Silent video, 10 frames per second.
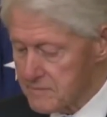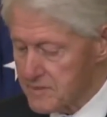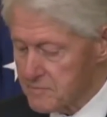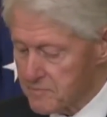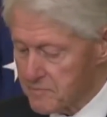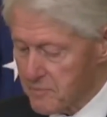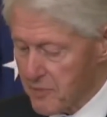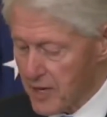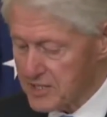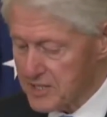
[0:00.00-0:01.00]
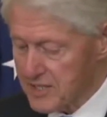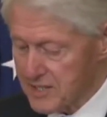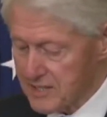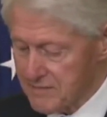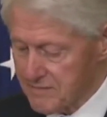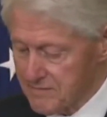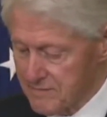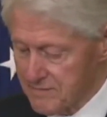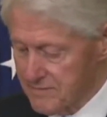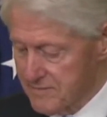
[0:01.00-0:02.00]
The President
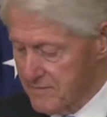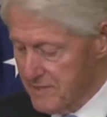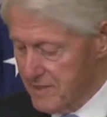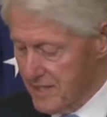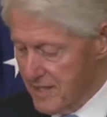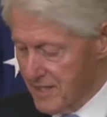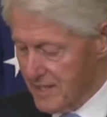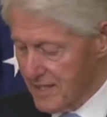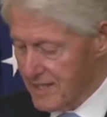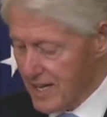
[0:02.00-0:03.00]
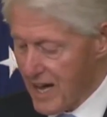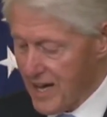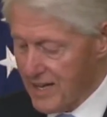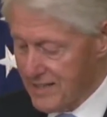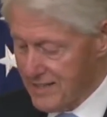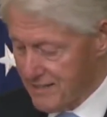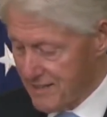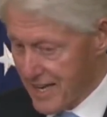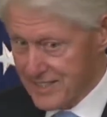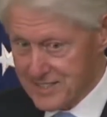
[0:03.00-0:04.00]
and I and
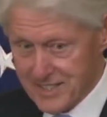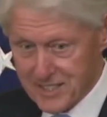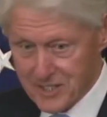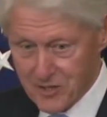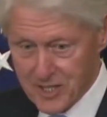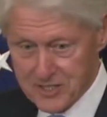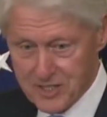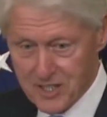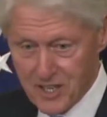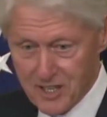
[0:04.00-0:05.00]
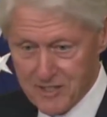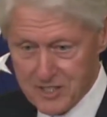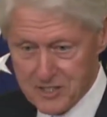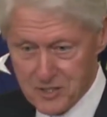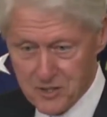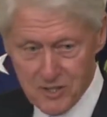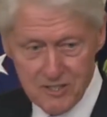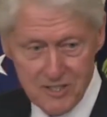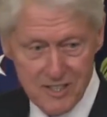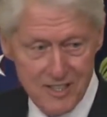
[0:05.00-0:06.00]
Nancy and Chris and all of us who are,
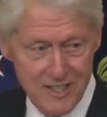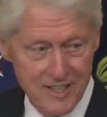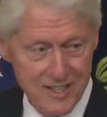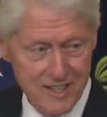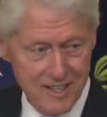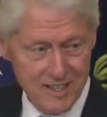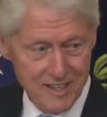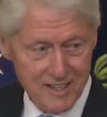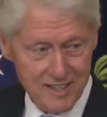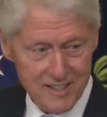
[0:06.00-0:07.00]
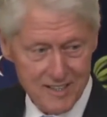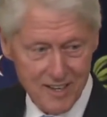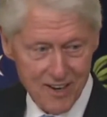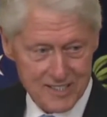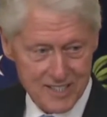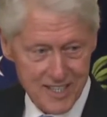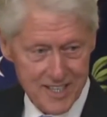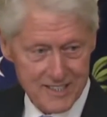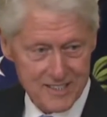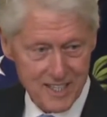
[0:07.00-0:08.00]
dare I say
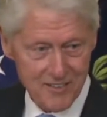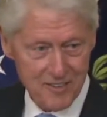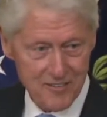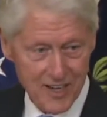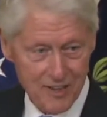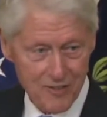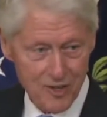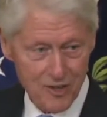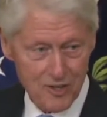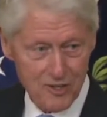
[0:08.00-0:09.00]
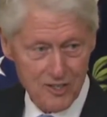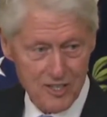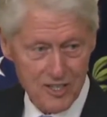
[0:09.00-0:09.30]
it, 75 or older,